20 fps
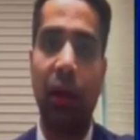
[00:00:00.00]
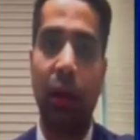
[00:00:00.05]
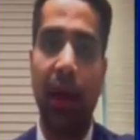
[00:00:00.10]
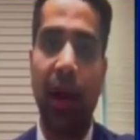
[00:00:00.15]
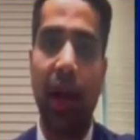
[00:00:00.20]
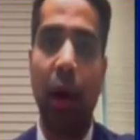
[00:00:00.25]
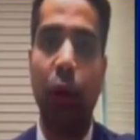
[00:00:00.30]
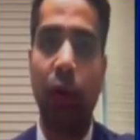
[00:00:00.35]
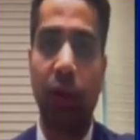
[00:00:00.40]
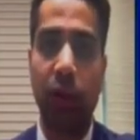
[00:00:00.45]

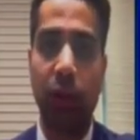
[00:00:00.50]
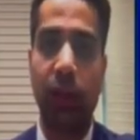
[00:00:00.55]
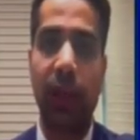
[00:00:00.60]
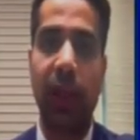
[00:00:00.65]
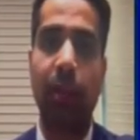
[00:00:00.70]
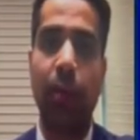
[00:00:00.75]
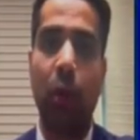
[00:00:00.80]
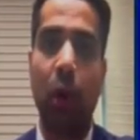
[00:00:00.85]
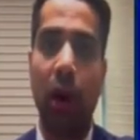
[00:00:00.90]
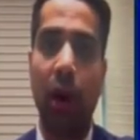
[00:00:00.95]
through an
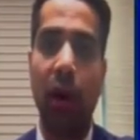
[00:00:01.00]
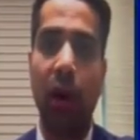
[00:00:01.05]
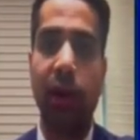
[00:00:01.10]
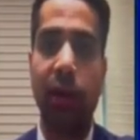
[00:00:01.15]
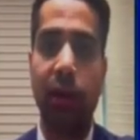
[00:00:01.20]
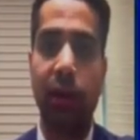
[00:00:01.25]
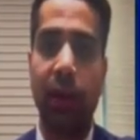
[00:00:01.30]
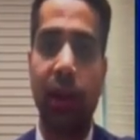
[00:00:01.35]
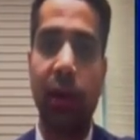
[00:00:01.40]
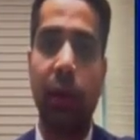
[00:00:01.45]
outsourcing
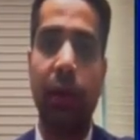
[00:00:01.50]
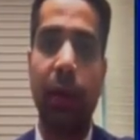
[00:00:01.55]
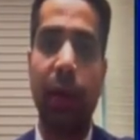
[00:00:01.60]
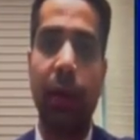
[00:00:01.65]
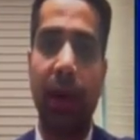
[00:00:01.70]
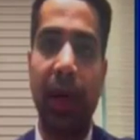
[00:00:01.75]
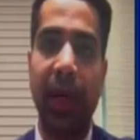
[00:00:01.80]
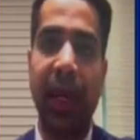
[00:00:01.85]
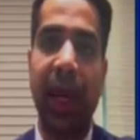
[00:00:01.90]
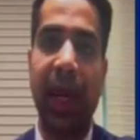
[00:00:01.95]
model. So this will
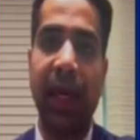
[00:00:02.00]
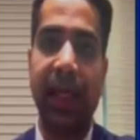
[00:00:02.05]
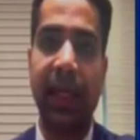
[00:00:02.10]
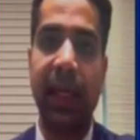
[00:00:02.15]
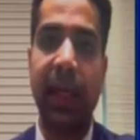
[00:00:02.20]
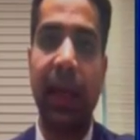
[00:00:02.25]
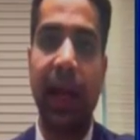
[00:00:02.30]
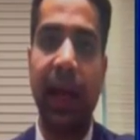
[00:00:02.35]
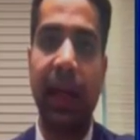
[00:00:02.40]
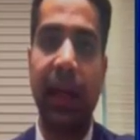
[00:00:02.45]
be pretty
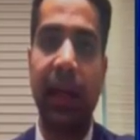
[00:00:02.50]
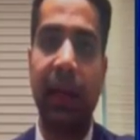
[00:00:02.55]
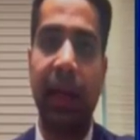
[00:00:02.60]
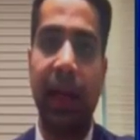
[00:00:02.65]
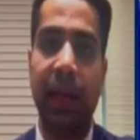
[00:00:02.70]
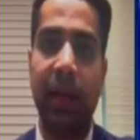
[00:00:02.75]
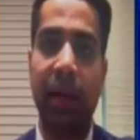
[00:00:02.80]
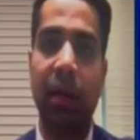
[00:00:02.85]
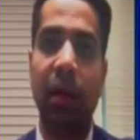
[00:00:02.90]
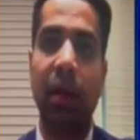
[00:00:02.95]
asset-light in
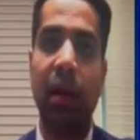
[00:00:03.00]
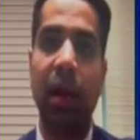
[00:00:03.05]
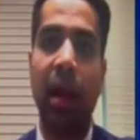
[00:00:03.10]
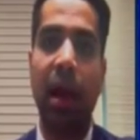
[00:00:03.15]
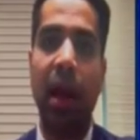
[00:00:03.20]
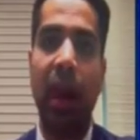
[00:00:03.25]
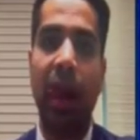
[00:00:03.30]
nature,